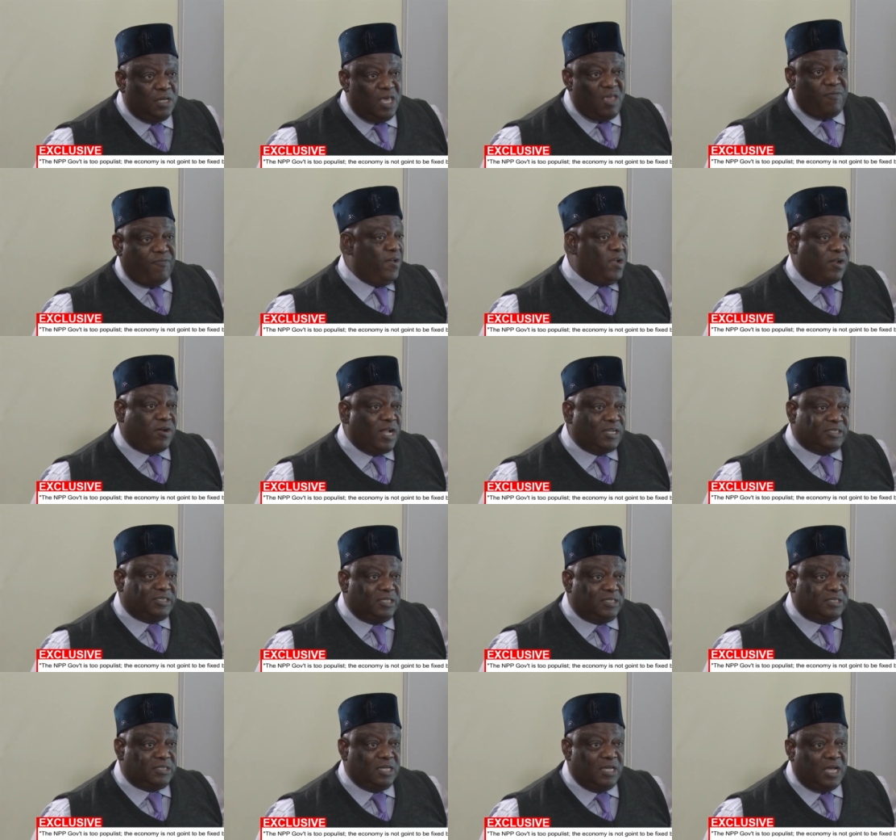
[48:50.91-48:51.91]
If it
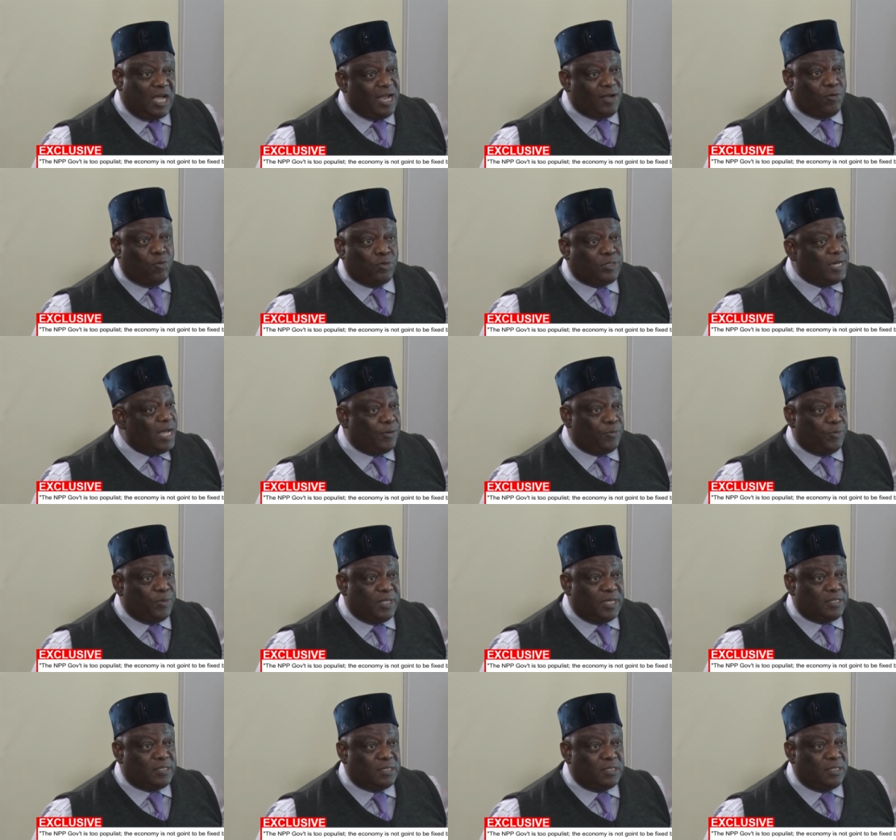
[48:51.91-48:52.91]
crashes, I go down
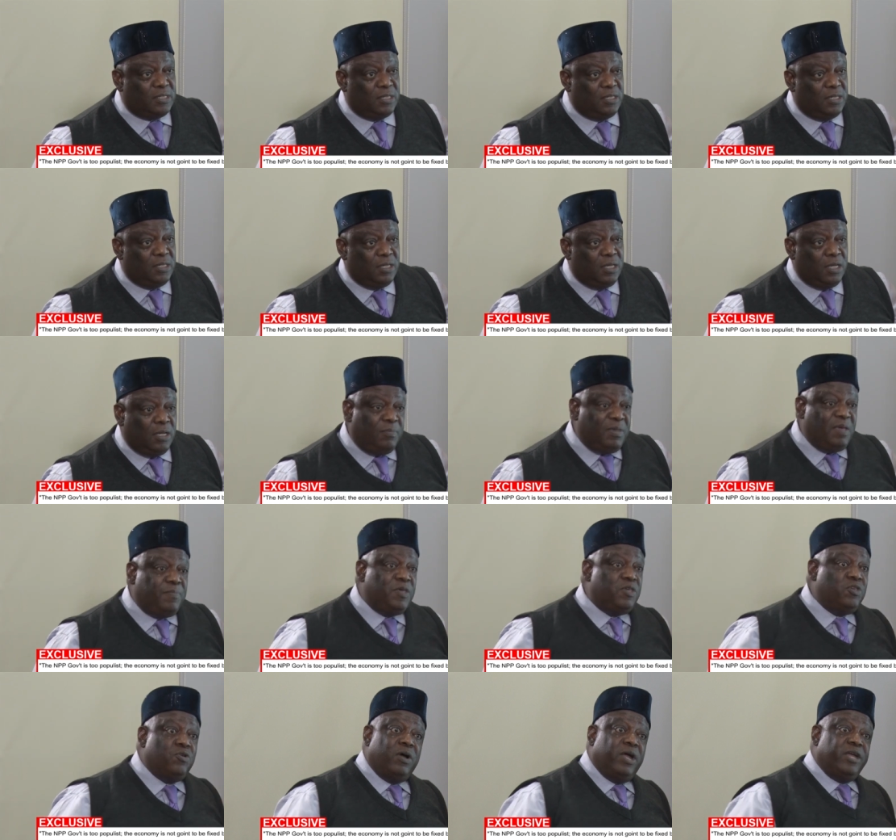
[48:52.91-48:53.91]
with it.
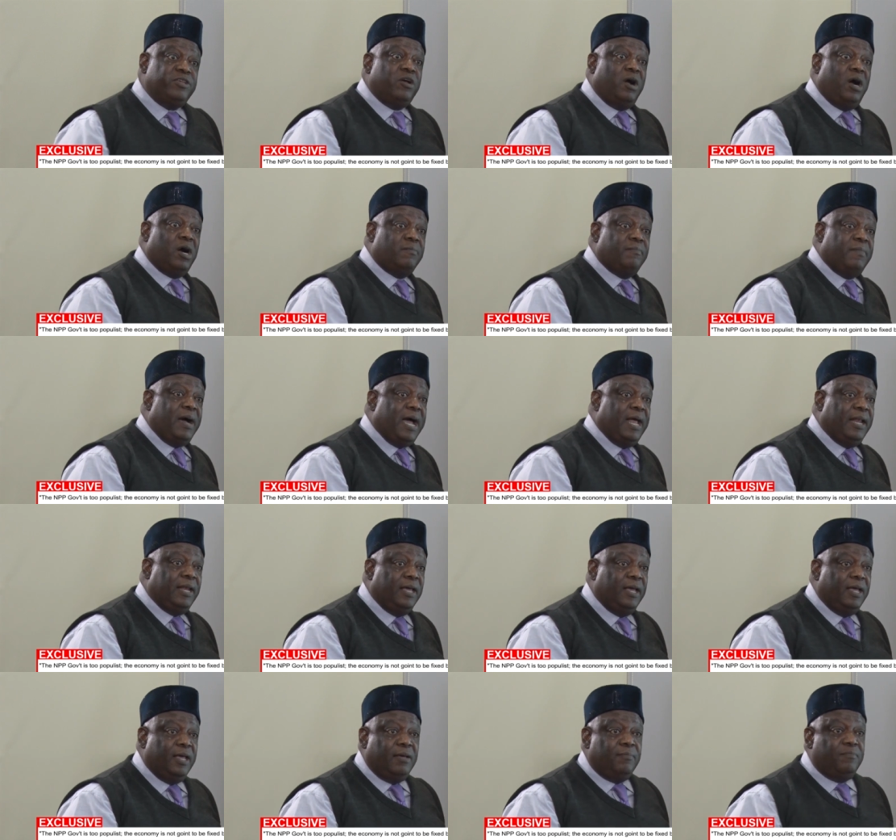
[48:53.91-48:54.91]
Maybe you're a young man.
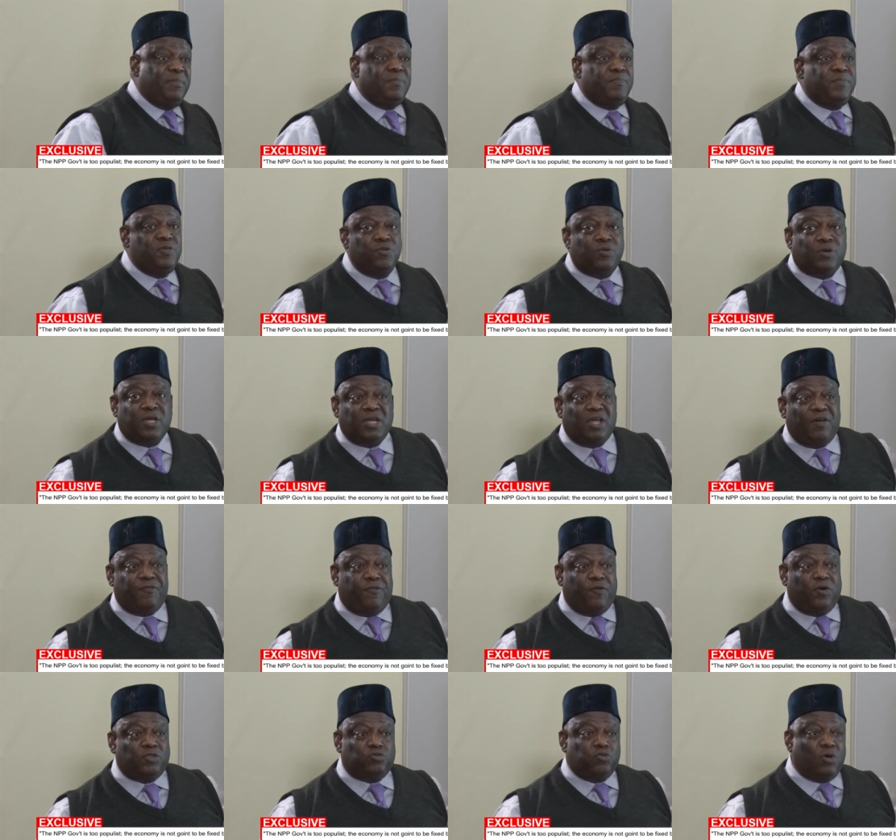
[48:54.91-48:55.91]
Maybe you can
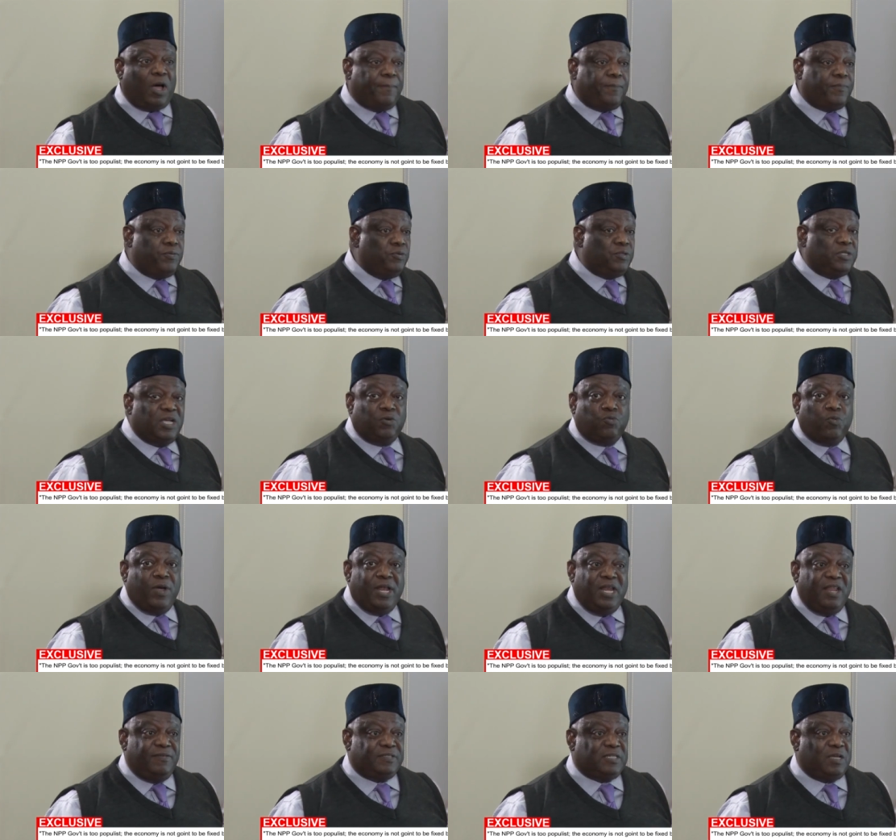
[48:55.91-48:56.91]
afford to uproot and go
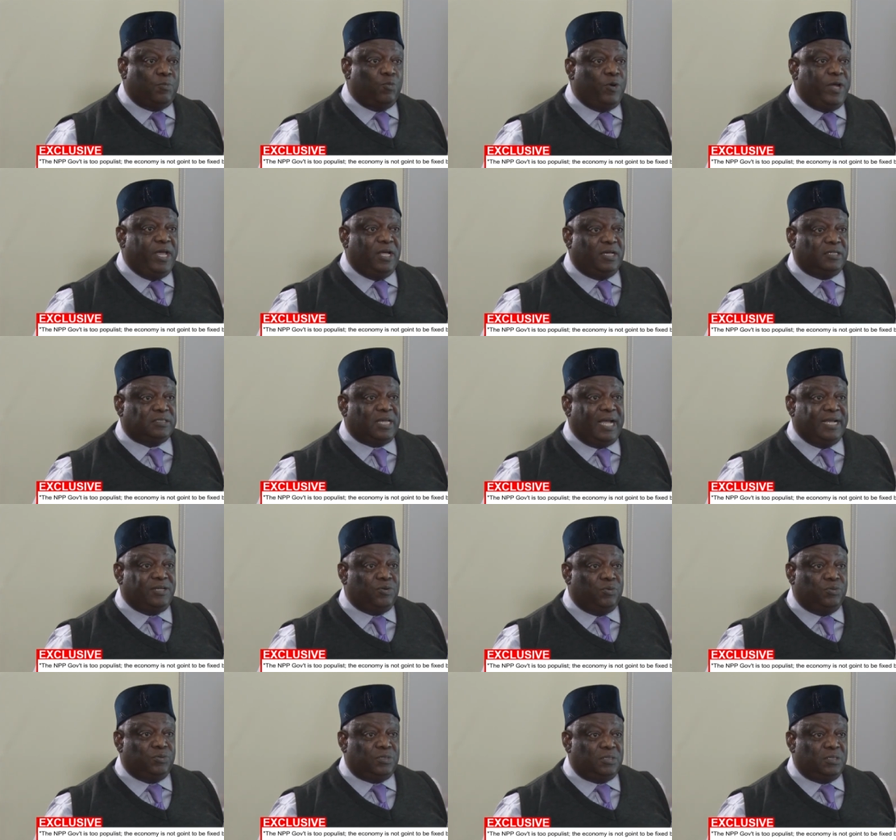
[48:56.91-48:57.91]
and live somewhere else. I
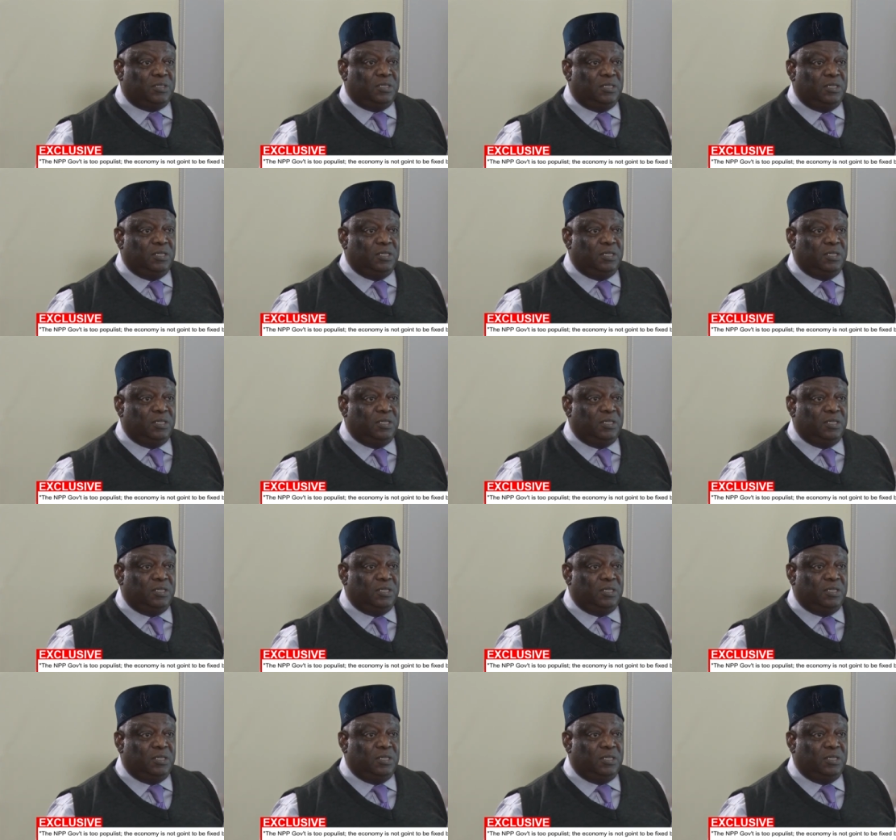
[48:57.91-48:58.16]
don't.